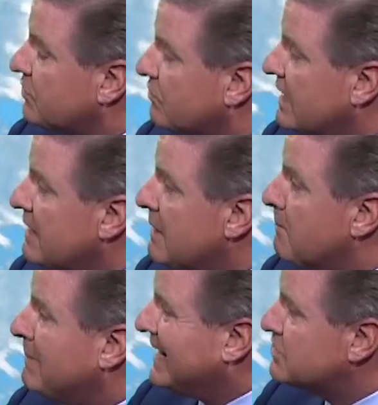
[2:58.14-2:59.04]
three
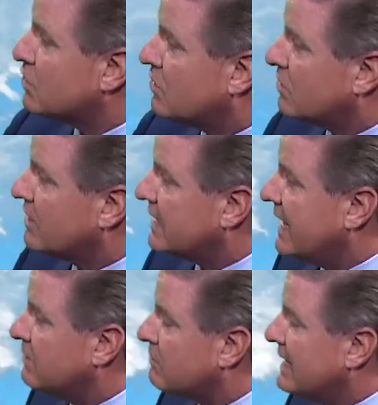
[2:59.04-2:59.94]
major
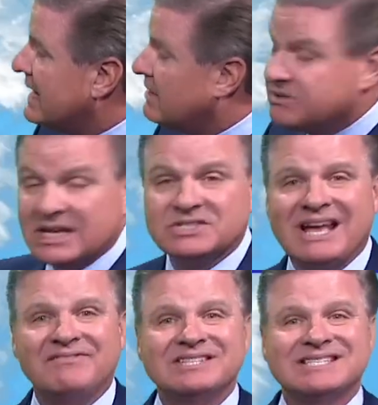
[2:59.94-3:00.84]
hurricane right now. Does
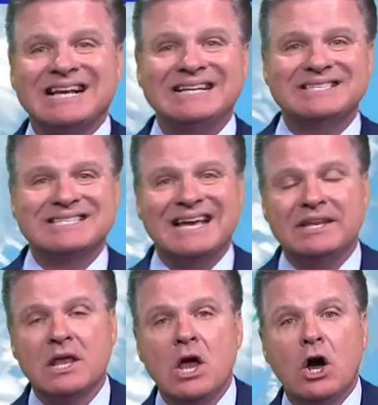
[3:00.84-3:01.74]
have its sights
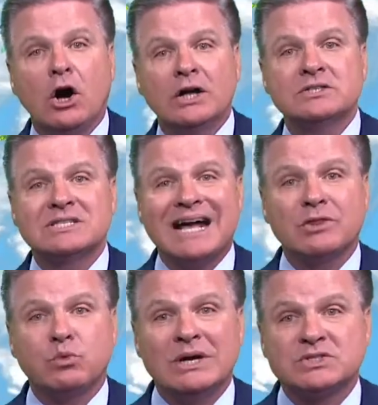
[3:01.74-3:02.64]
set on
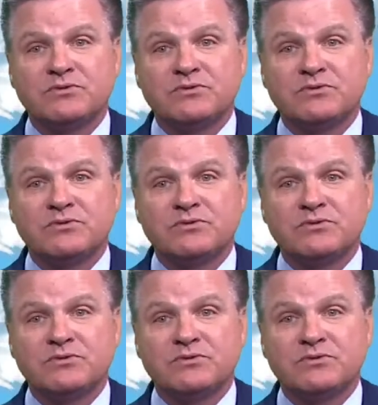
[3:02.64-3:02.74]
southwest